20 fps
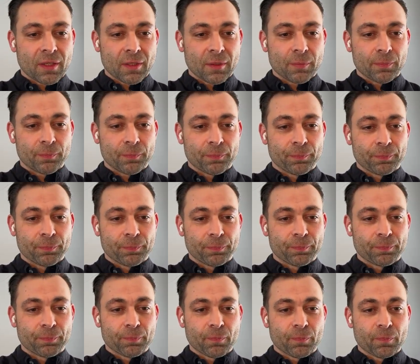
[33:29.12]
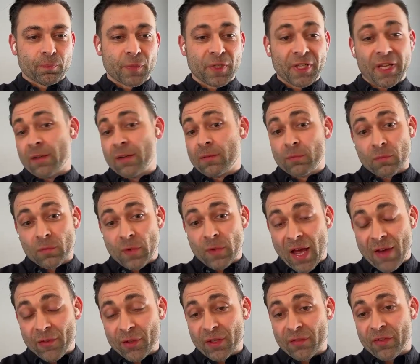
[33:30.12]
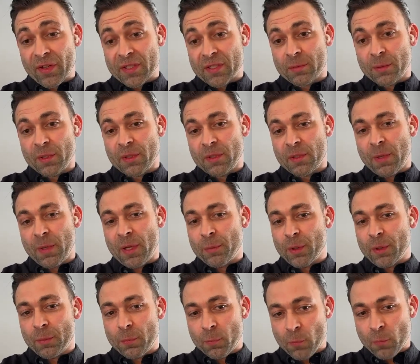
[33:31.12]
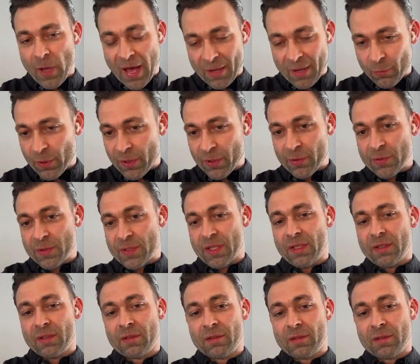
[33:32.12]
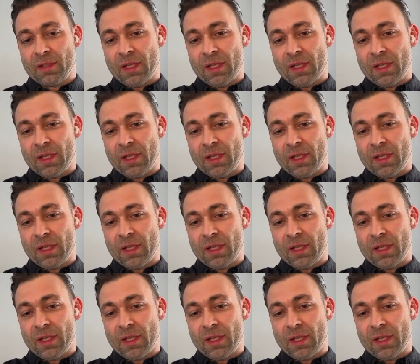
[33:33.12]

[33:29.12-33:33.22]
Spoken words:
But yeah, having the flexibility to be able to add one of those in